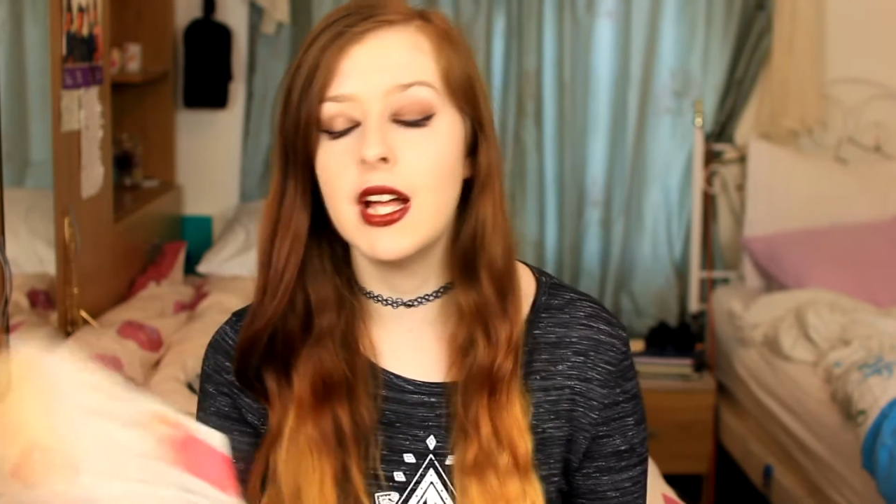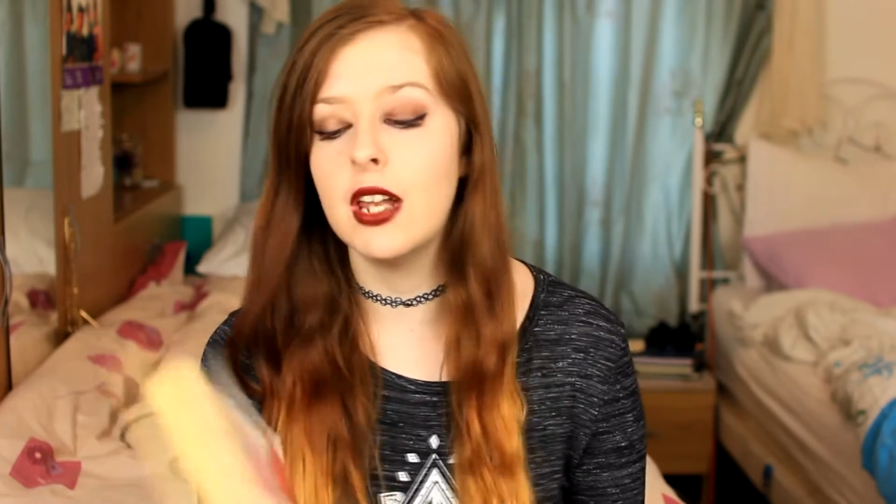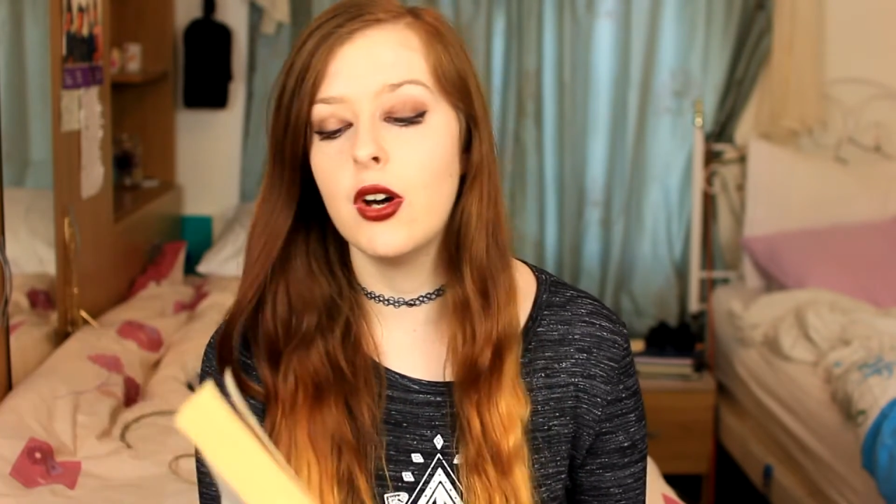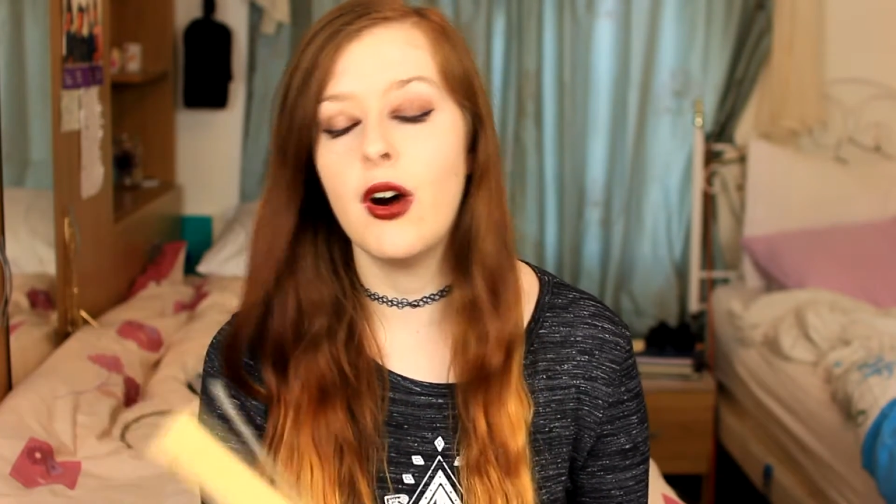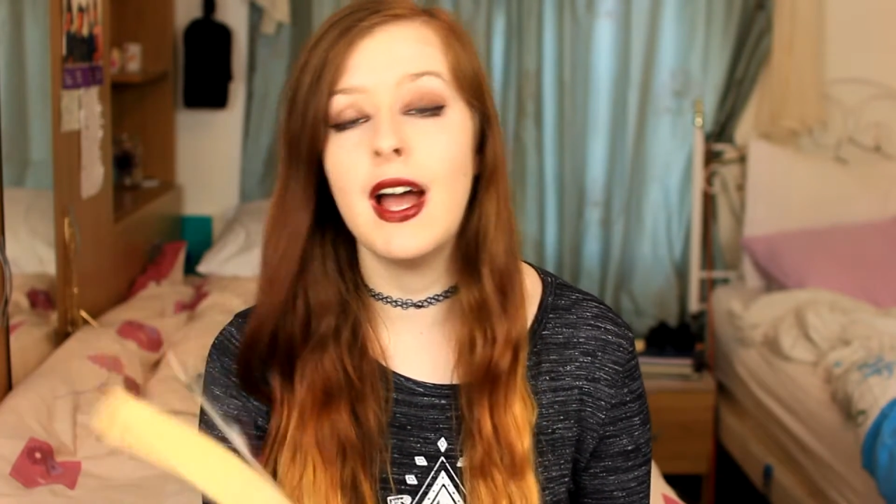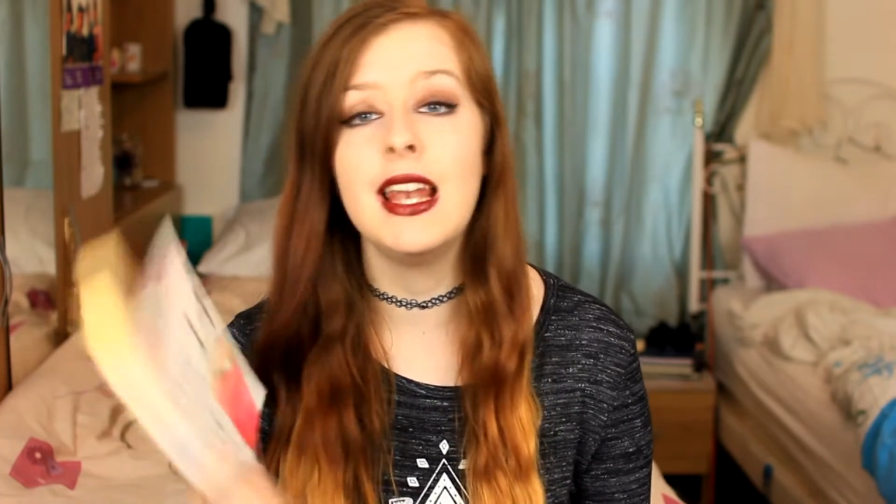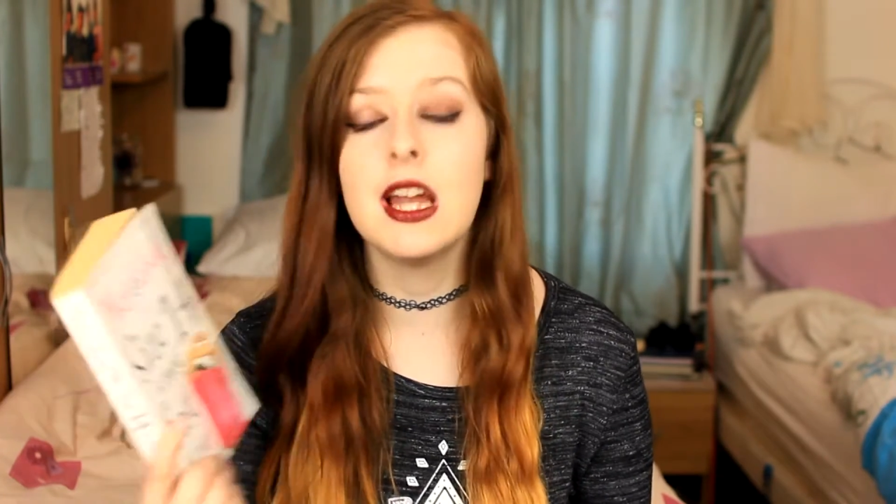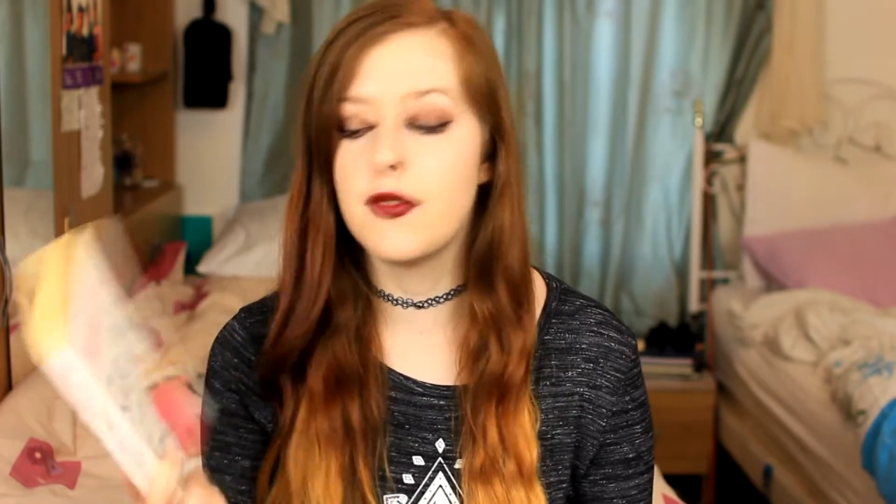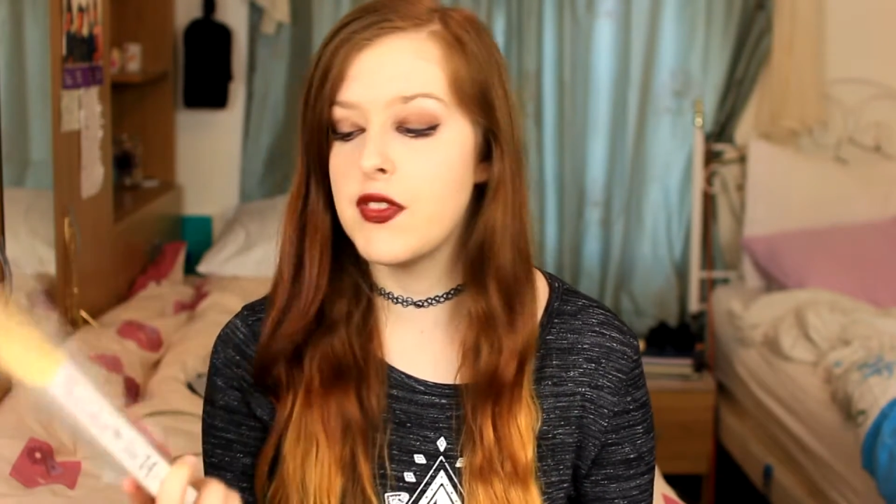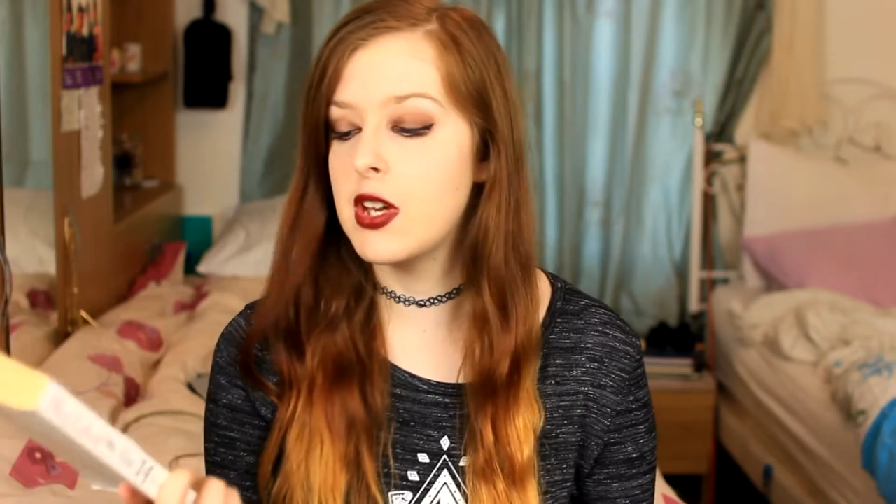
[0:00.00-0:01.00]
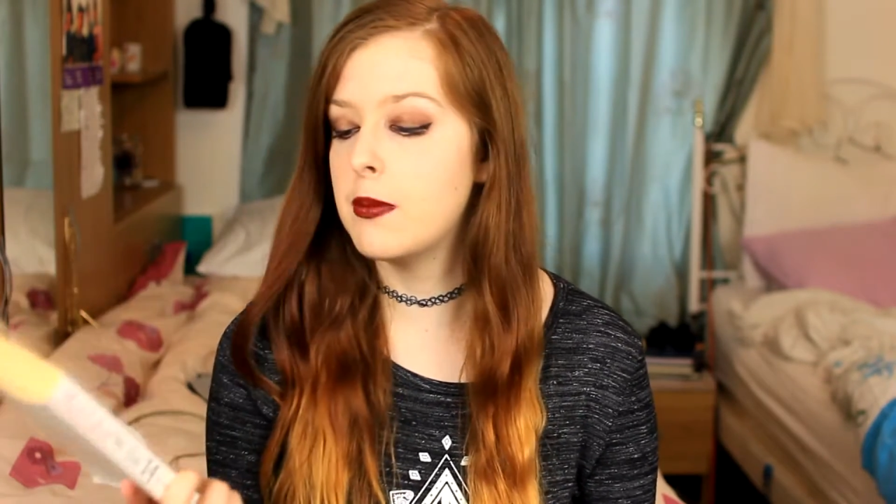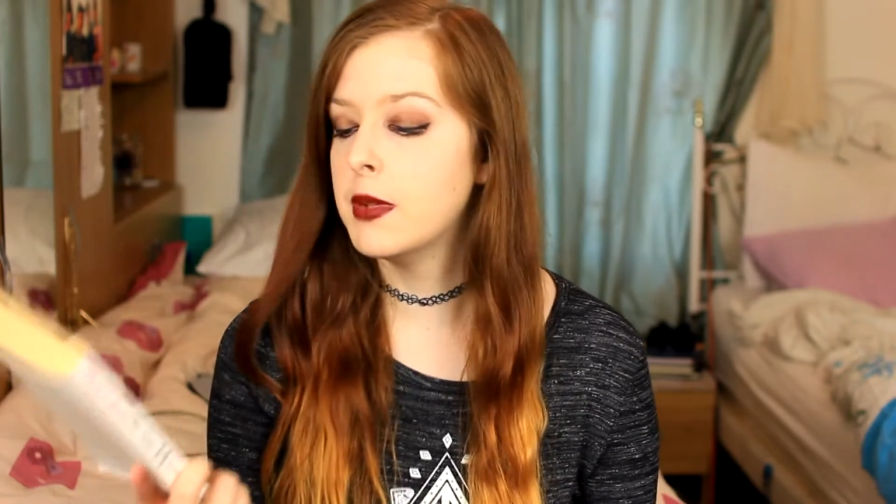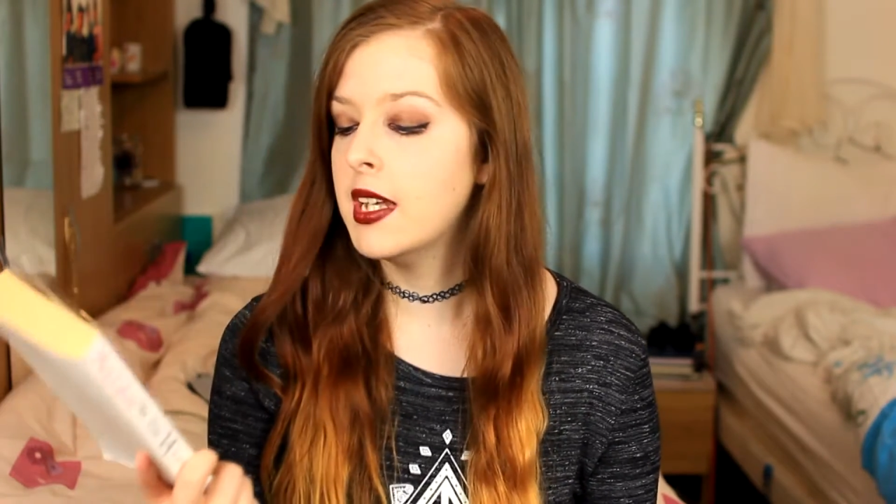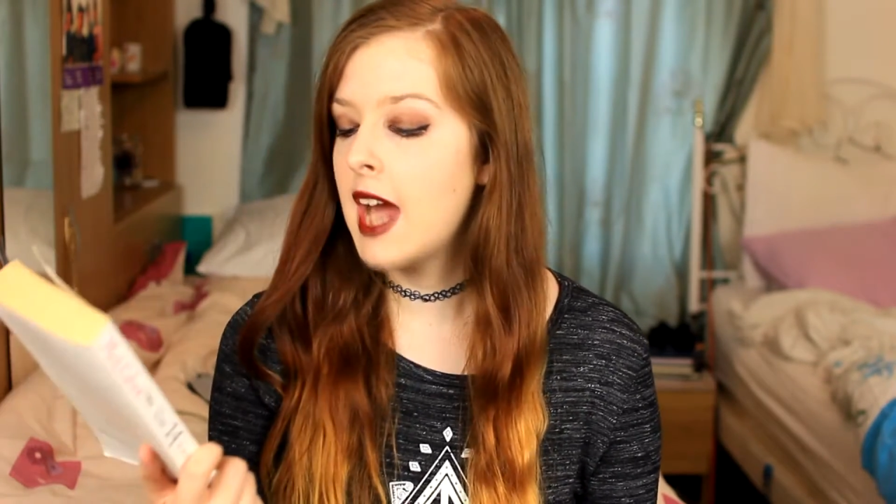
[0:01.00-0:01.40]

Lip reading: that lot, I loved them.